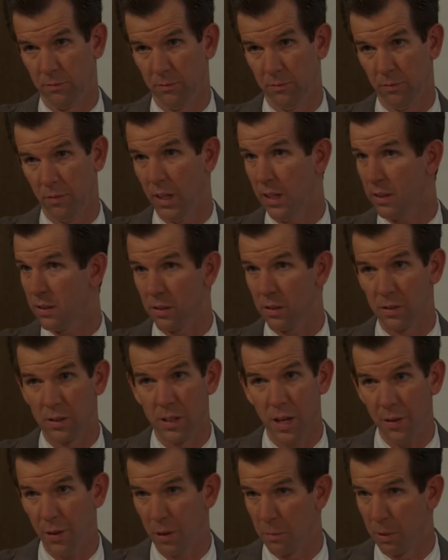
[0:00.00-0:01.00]
This is
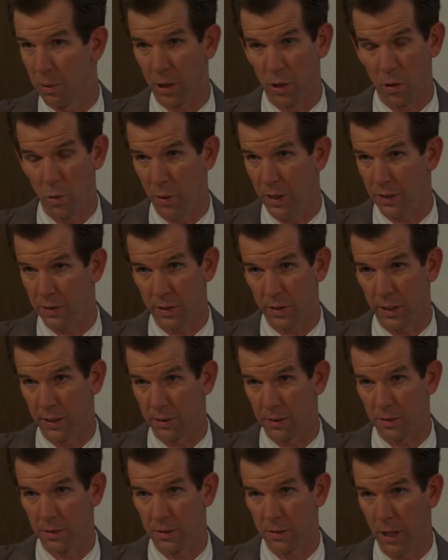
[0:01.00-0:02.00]
nothing but a
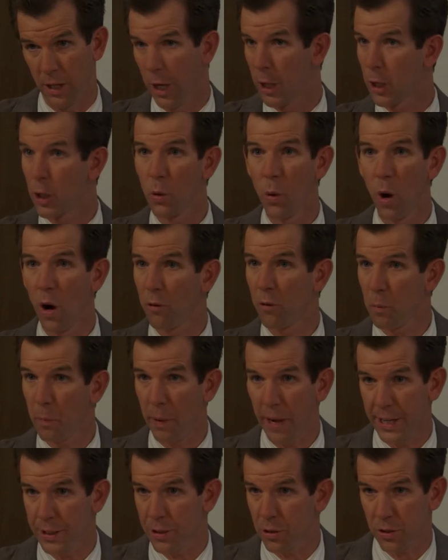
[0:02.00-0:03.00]
coincidence. You overpaid your